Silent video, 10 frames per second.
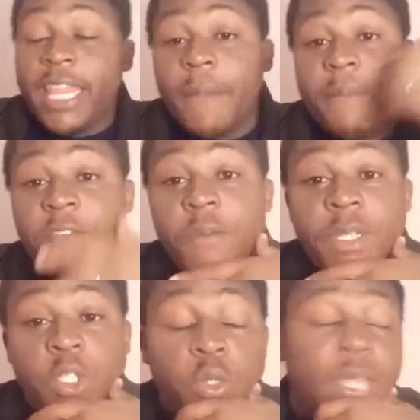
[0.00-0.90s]
and their
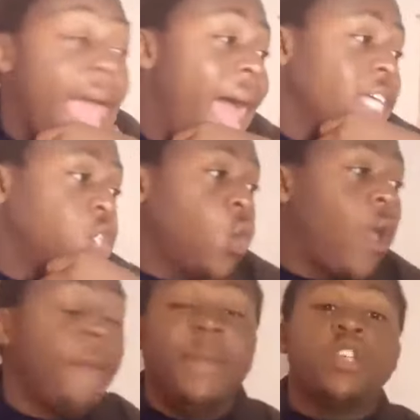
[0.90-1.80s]
performance today, I saw
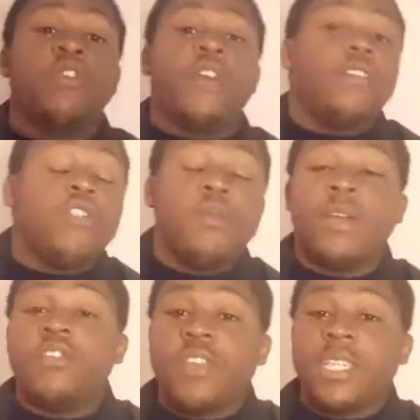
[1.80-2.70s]
a bit of a Real
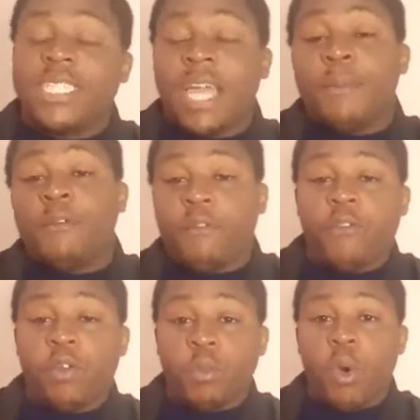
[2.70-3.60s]
Madrid type of
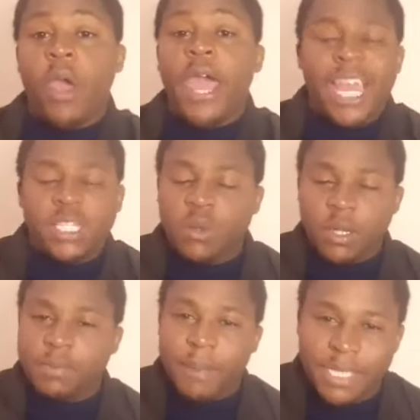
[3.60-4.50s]
football as
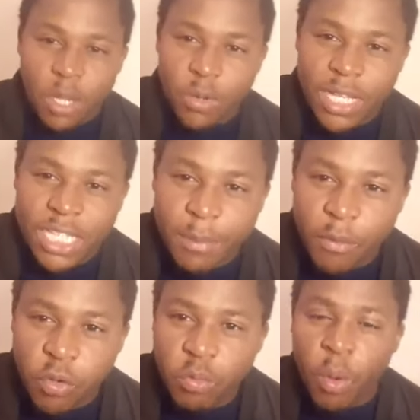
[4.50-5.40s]
well as Barcelona type
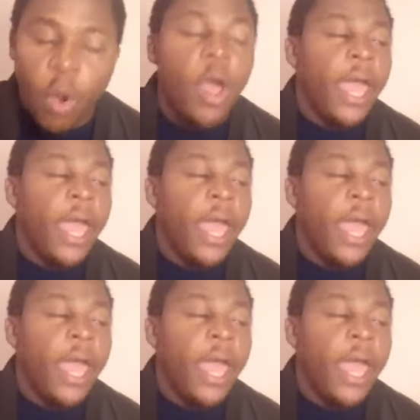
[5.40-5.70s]
of football